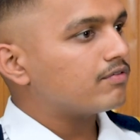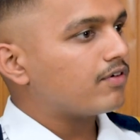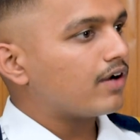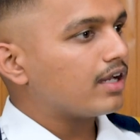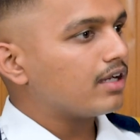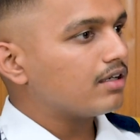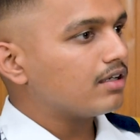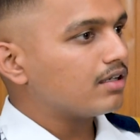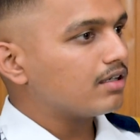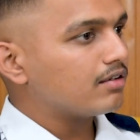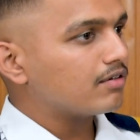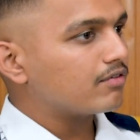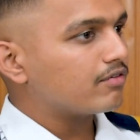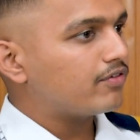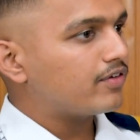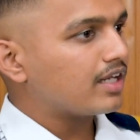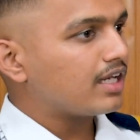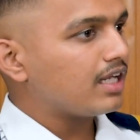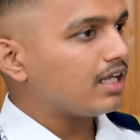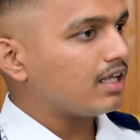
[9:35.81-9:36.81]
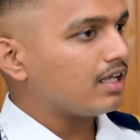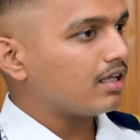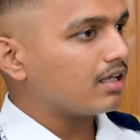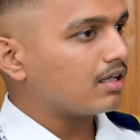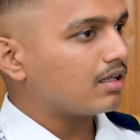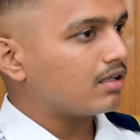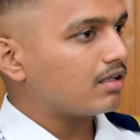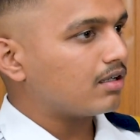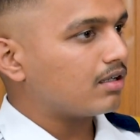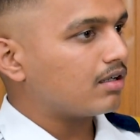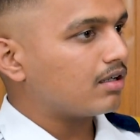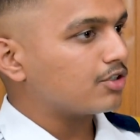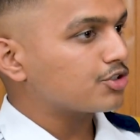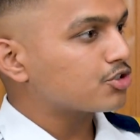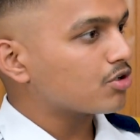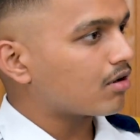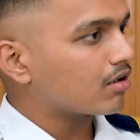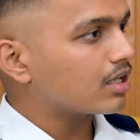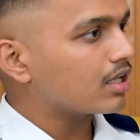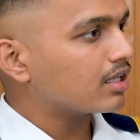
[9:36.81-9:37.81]
one very
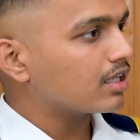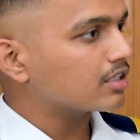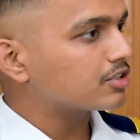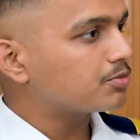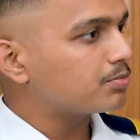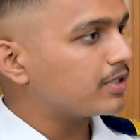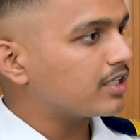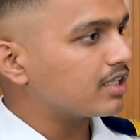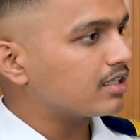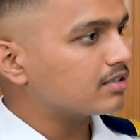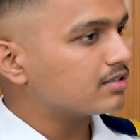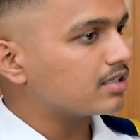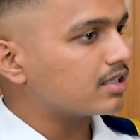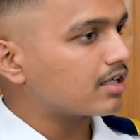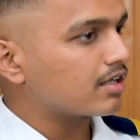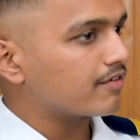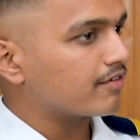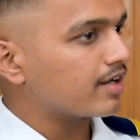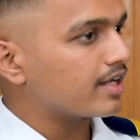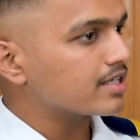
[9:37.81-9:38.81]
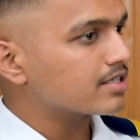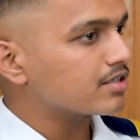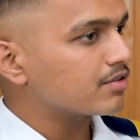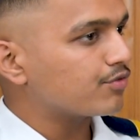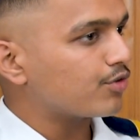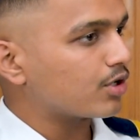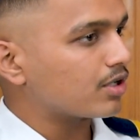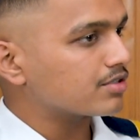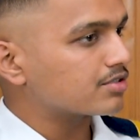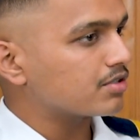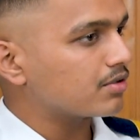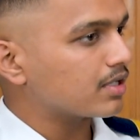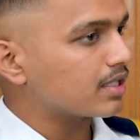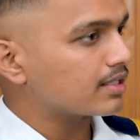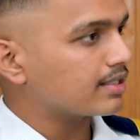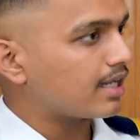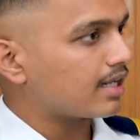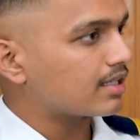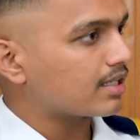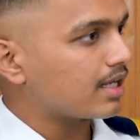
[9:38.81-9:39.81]
shocking experience and revelation for us
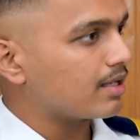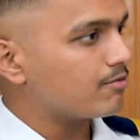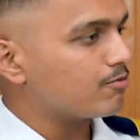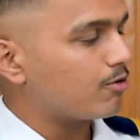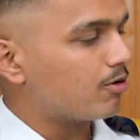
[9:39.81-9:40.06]
during that time